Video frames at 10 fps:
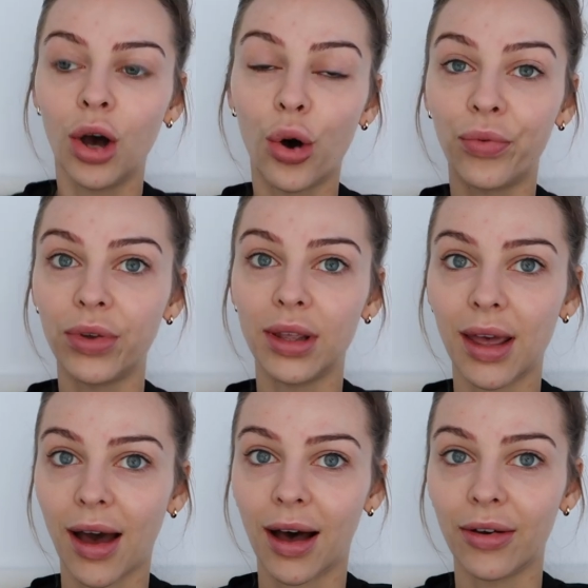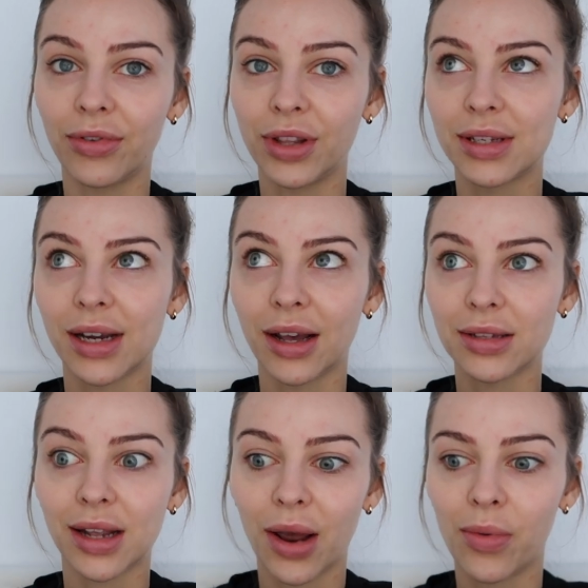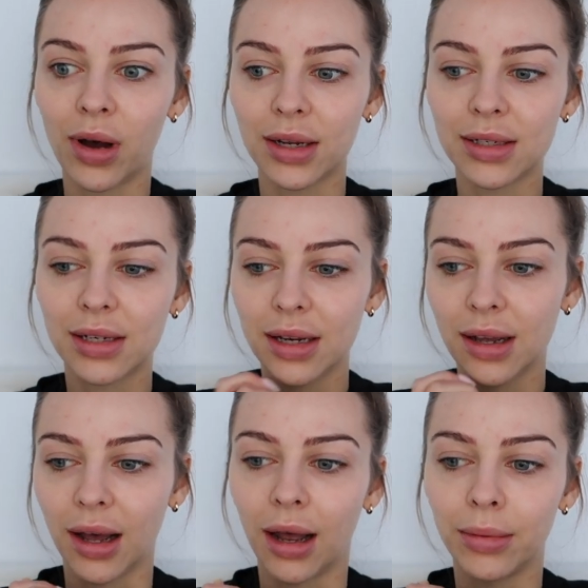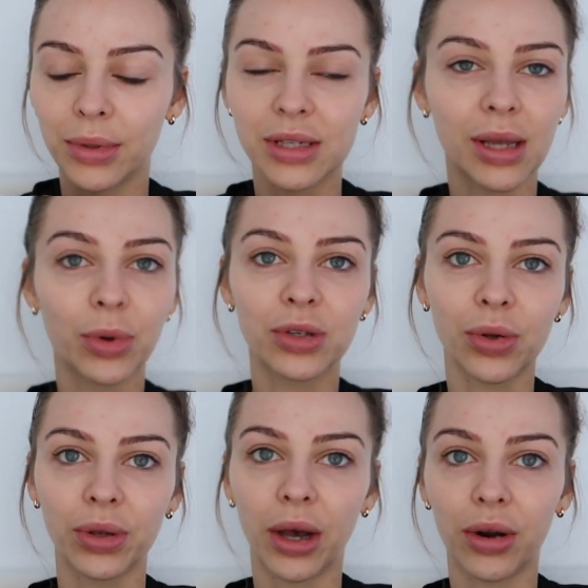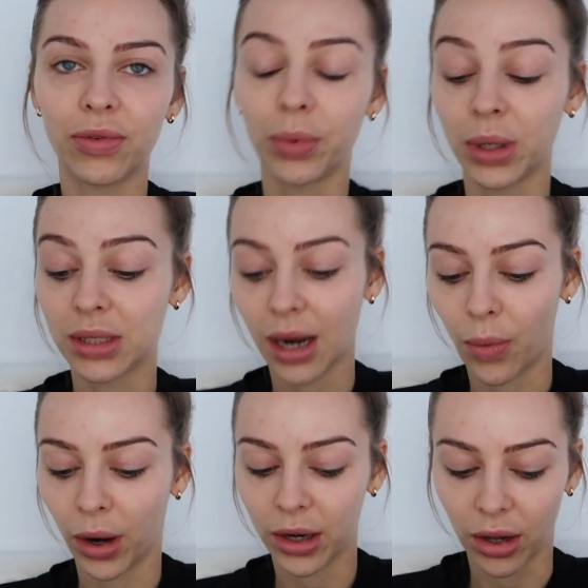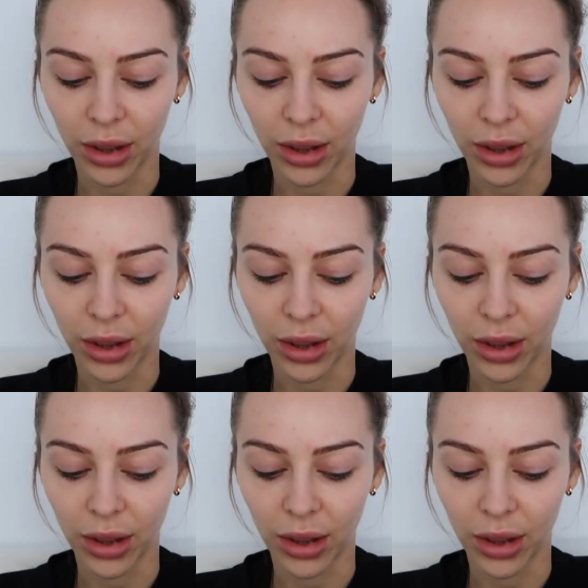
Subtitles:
Hopefully they have the styles that I want because they were sold out of the ones that I wanted